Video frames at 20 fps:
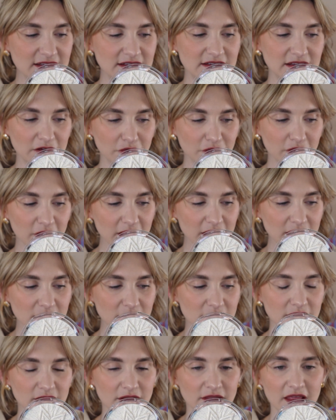
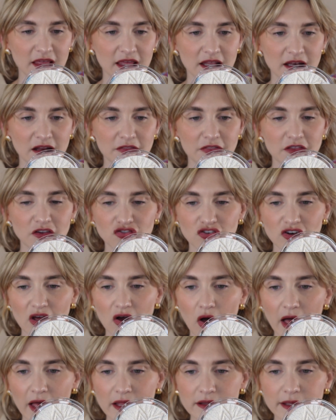different than the
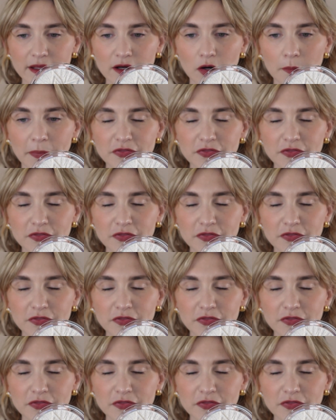Chanel highlighter,